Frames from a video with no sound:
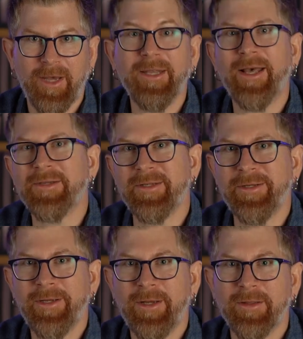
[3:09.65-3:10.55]
And
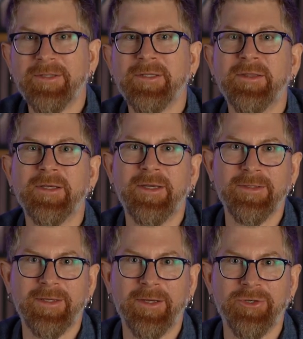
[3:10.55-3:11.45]
lastly, let's thank the
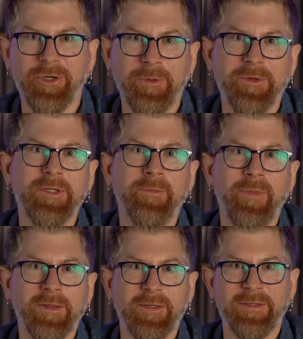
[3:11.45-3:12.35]
Qiskit contributors that
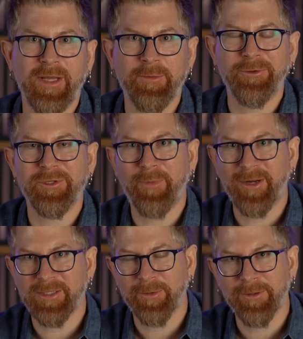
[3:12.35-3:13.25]
make this stable release
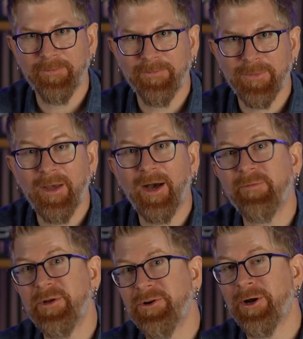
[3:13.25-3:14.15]
possible.
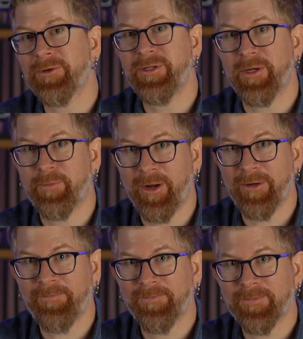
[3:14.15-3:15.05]
I've been your host, Nick
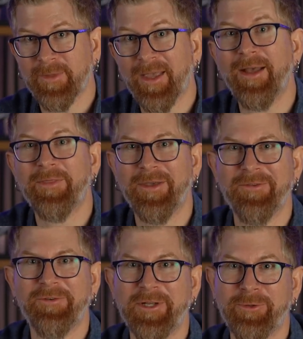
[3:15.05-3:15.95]
Braun, and thank
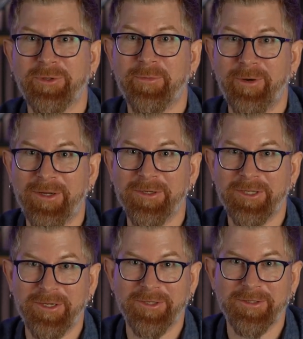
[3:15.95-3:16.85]
you for dealing with the breaking
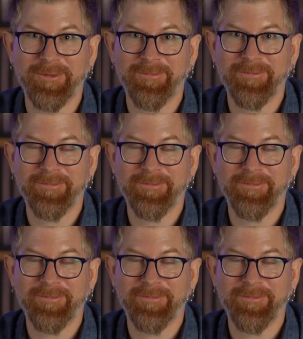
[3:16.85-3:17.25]
changes.